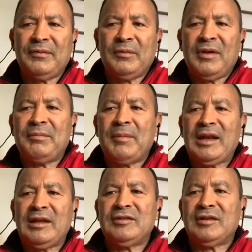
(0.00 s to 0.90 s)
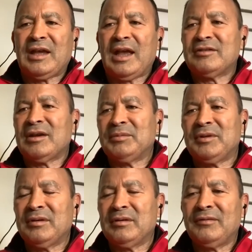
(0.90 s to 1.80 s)
we've managed to catch up
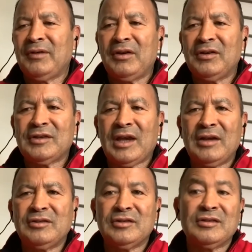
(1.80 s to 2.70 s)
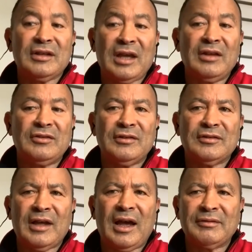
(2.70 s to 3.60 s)
the various coaches and coaching
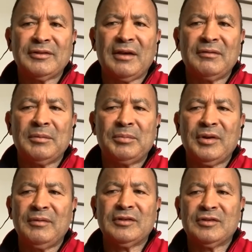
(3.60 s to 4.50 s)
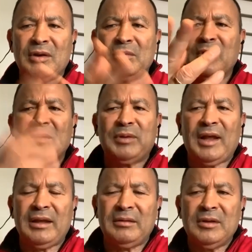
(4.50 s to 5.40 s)
staffs over the previous time. When
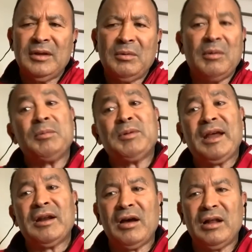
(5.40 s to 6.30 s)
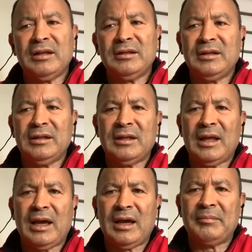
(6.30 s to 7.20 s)
we played Ireland in
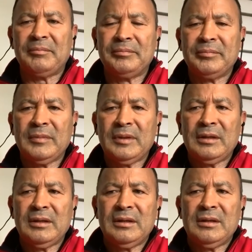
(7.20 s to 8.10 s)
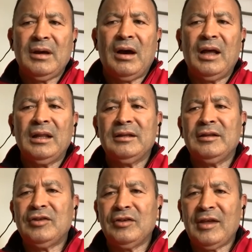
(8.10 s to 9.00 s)

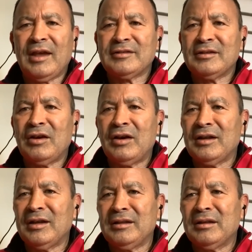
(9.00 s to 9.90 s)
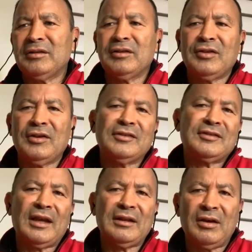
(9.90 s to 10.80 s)
2019 on the
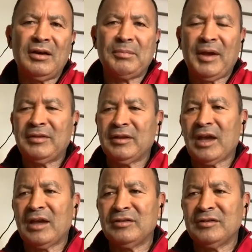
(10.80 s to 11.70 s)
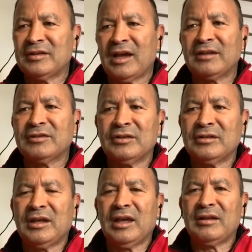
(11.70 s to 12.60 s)
Thursday night, both the coaching staffs got
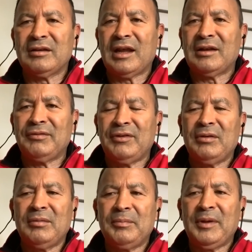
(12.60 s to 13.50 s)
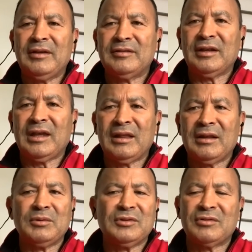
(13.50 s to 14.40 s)
together and had a few beers together, and
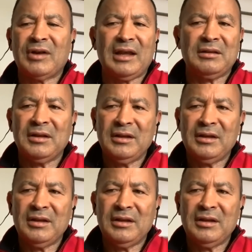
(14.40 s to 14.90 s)
it was great.